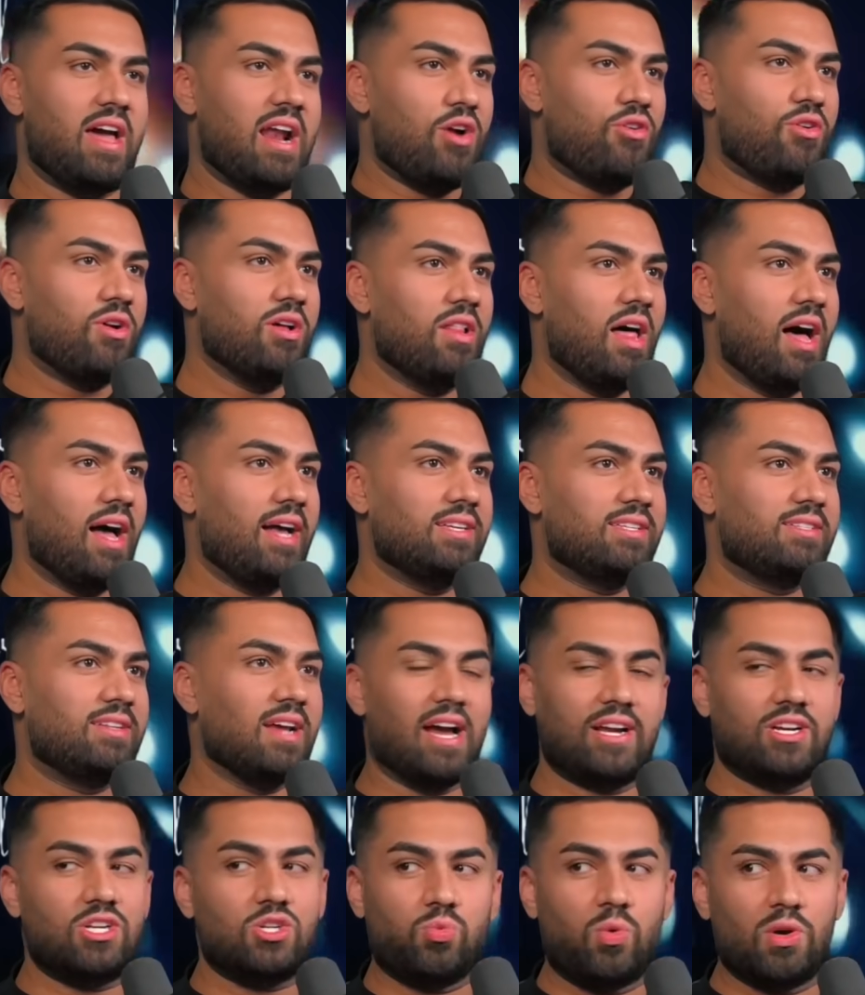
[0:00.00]
And I realized
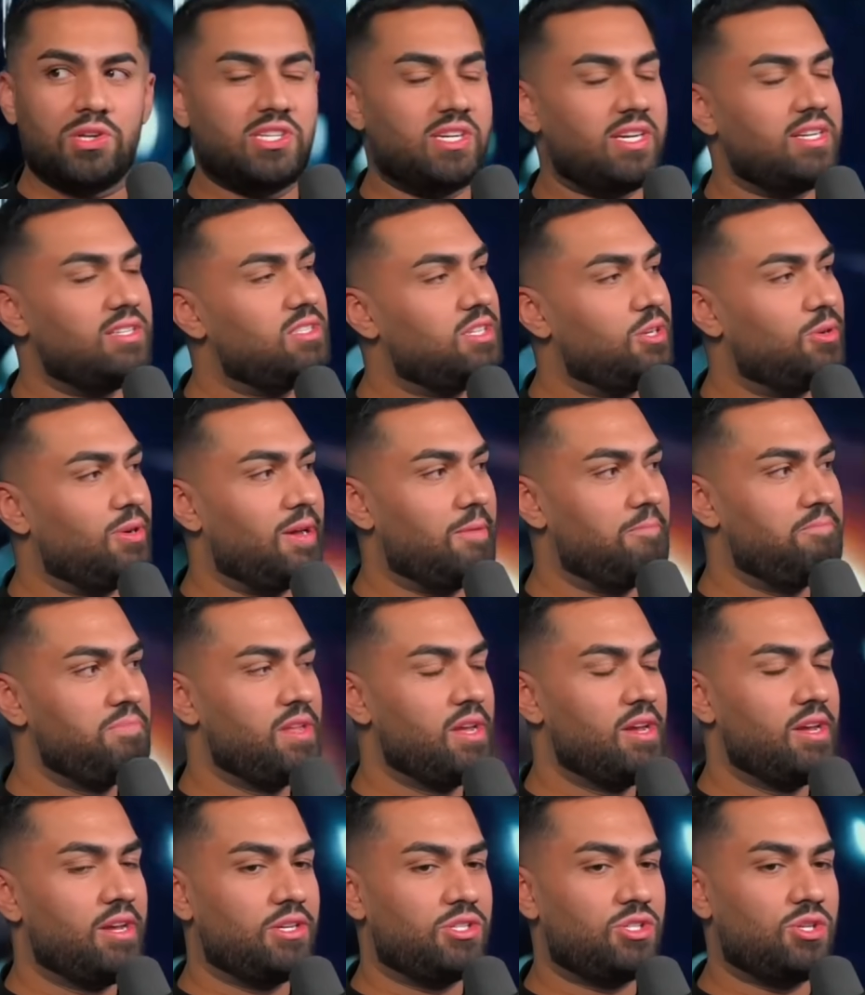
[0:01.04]
I just wasn't into it.
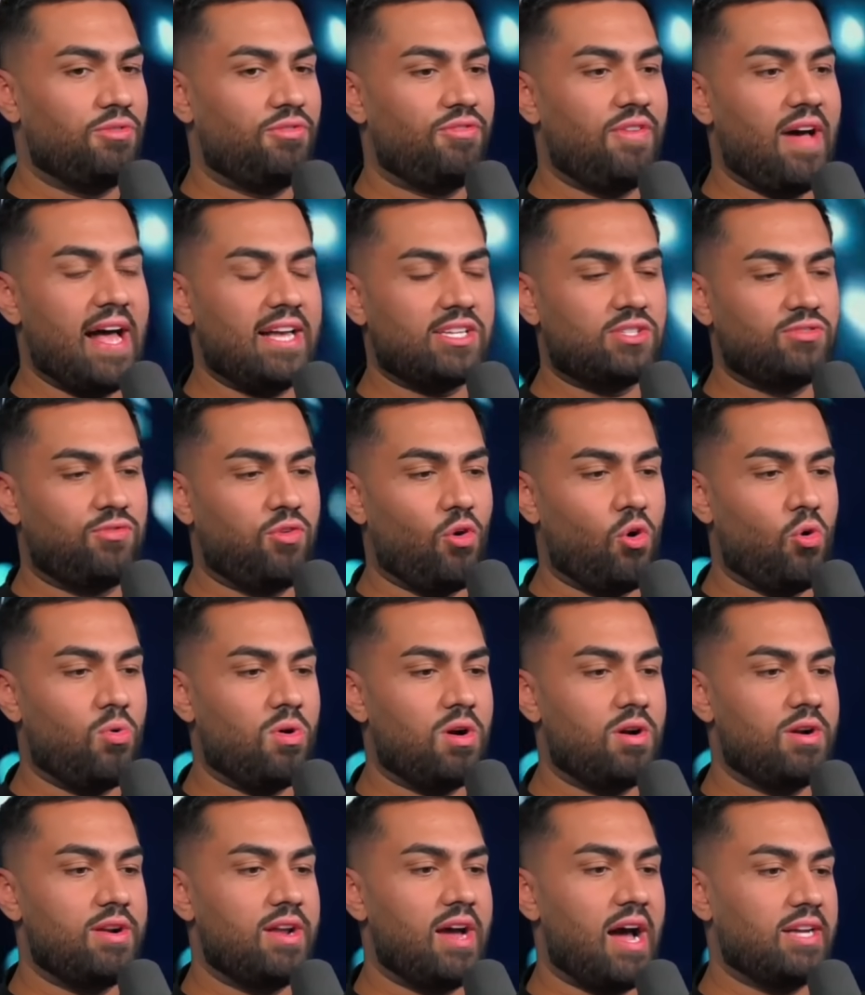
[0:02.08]
Mm. So fast
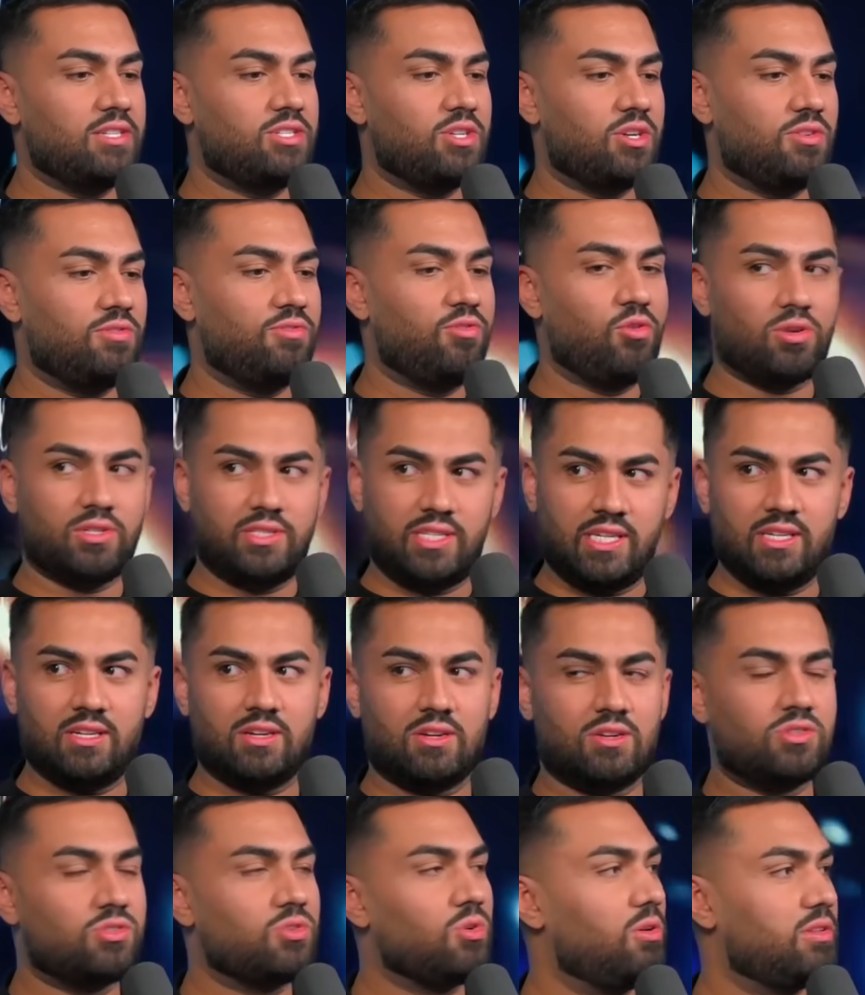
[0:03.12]
forward, I turned fourteen
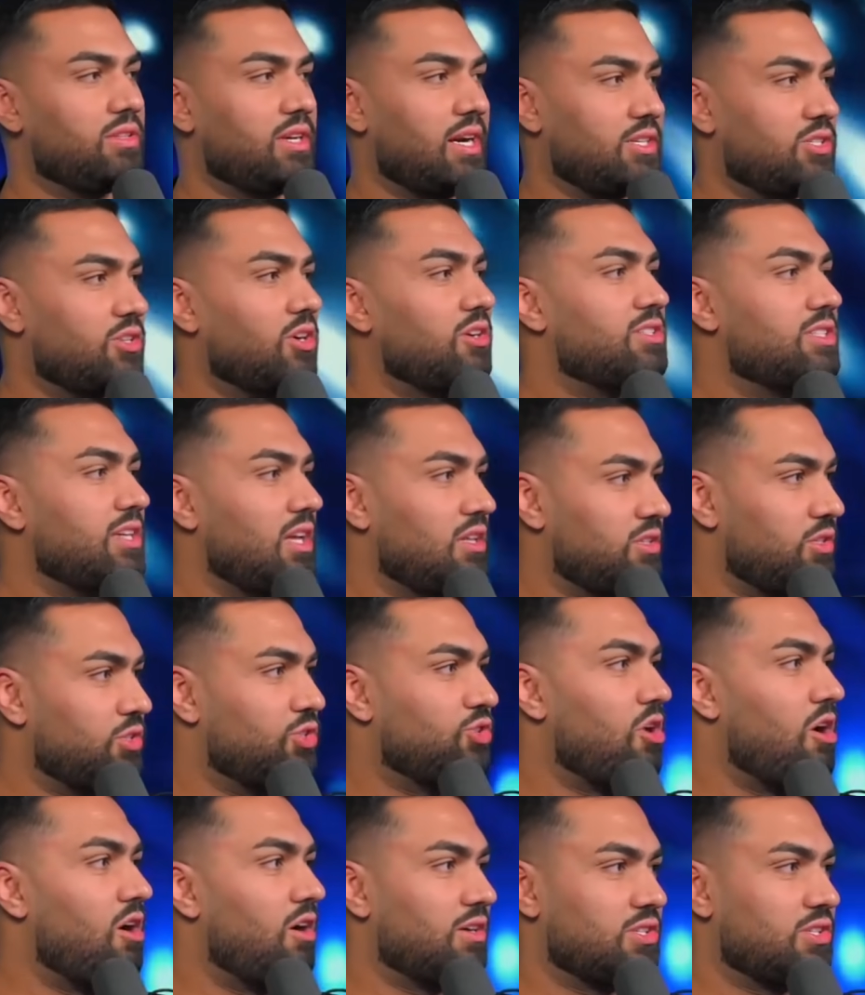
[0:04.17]
years old and I started mm. selling.